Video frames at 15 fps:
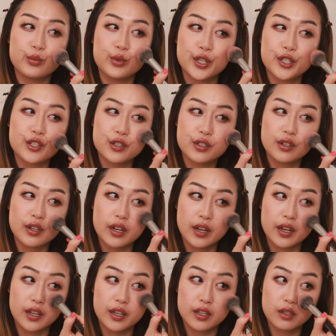which
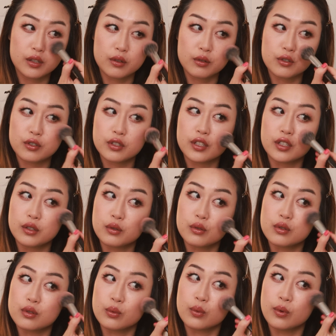I usually
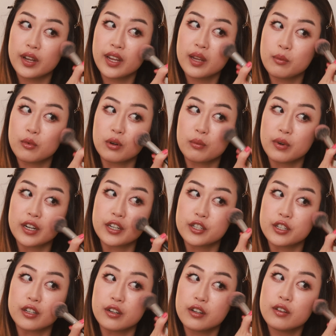use way more
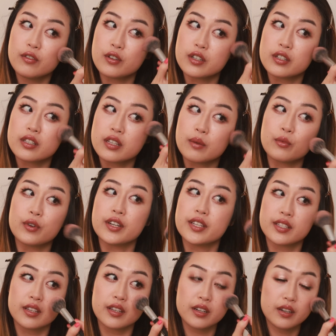pressure for some
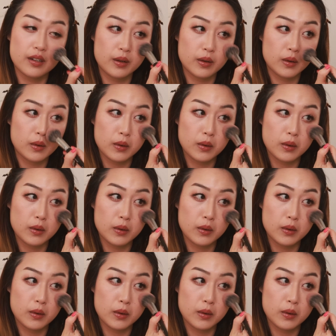reason.